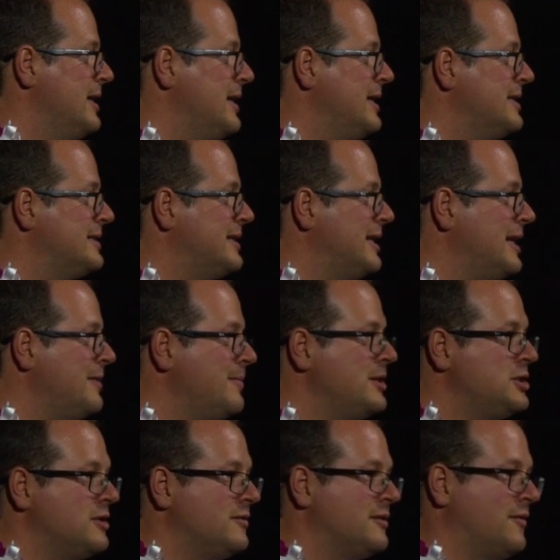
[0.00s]
Is the
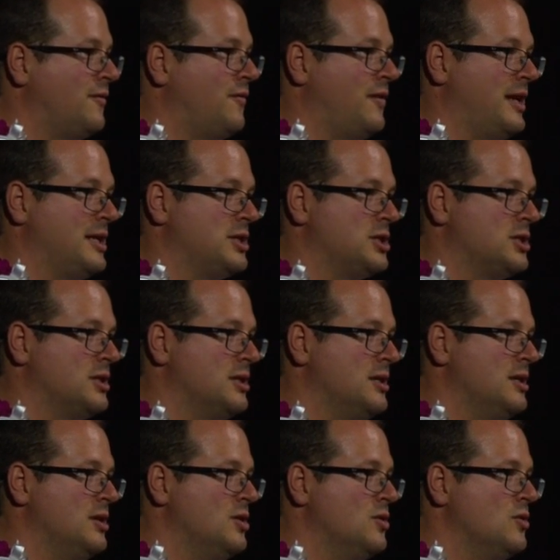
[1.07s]
image of the fish
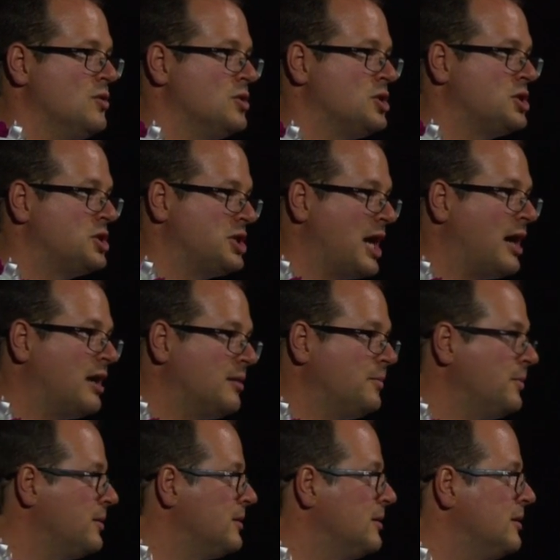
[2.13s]
sharp,